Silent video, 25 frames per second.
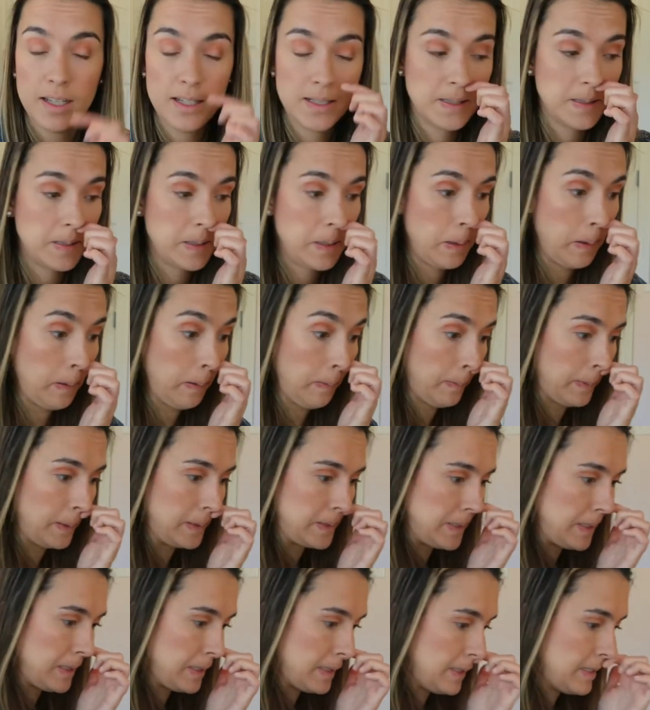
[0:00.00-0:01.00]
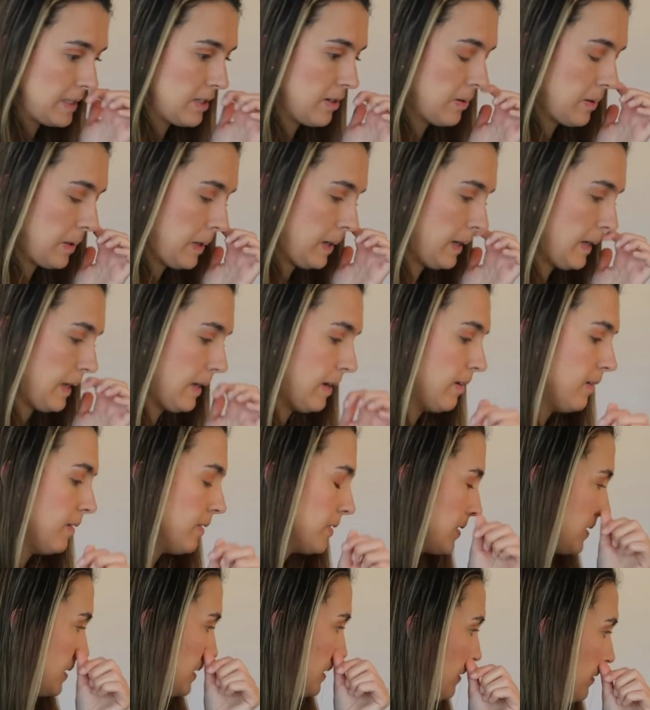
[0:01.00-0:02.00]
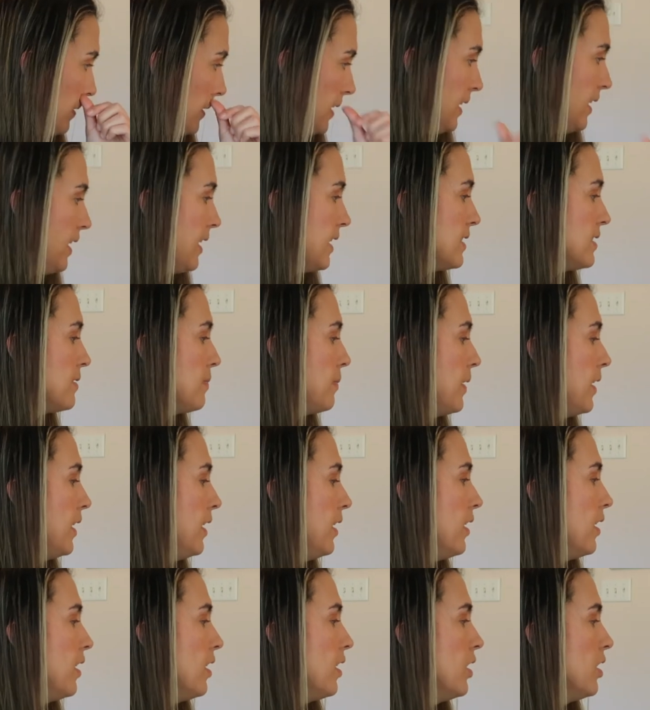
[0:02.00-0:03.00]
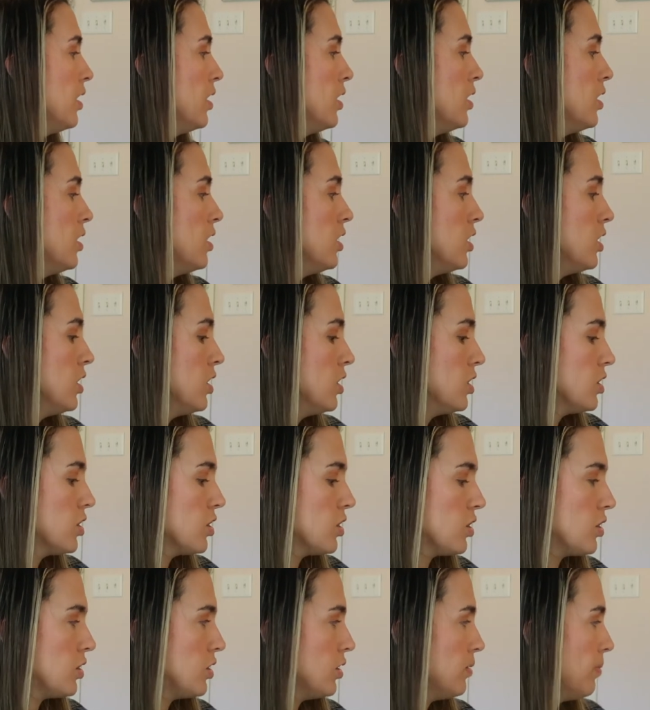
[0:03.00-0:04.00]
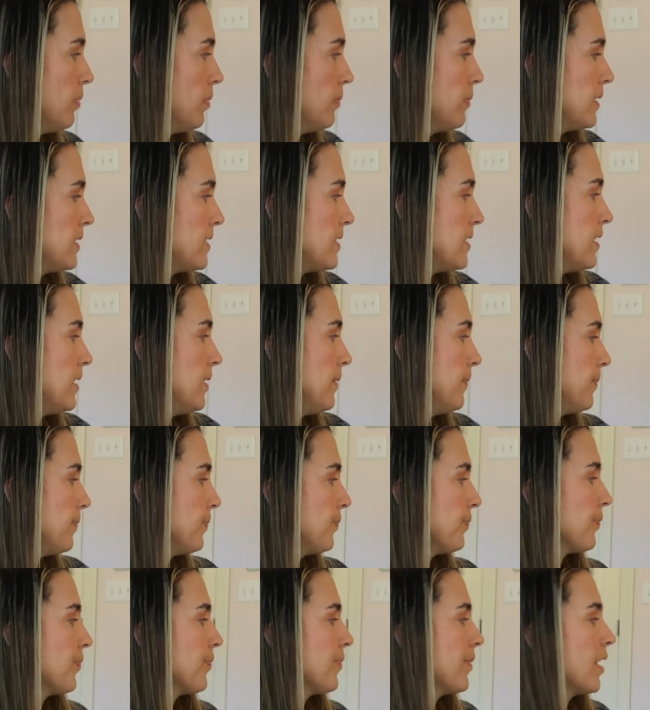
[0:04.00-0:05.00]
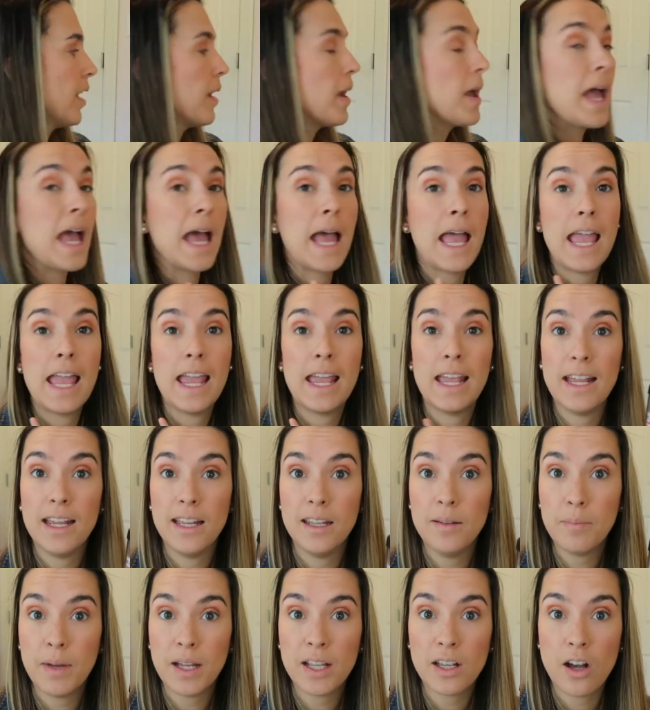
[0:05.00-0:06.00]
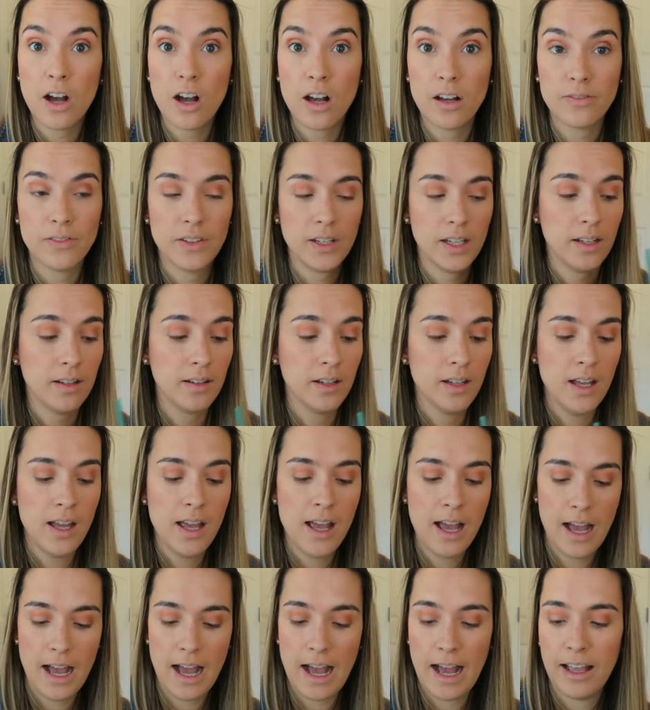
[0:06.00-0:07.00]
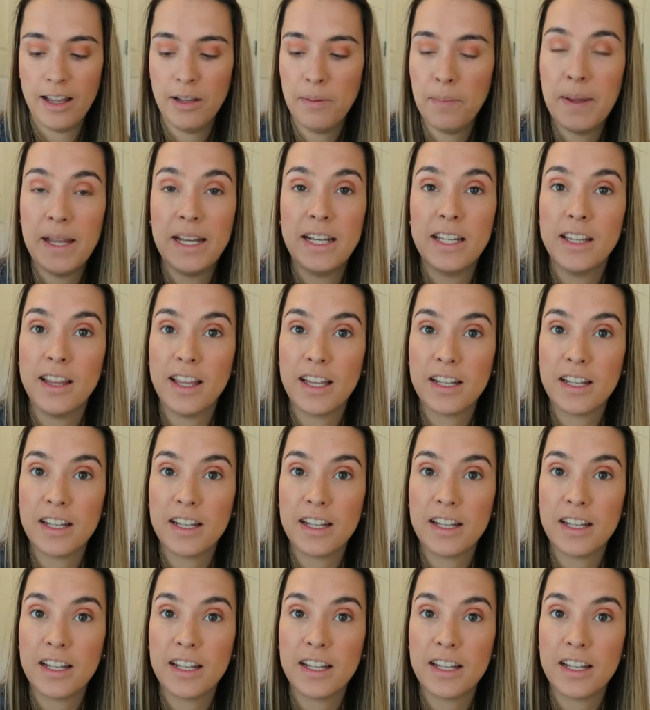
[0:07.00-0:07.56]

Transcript: is still in busy season right now, so he has been super busy. In my coffee, I made it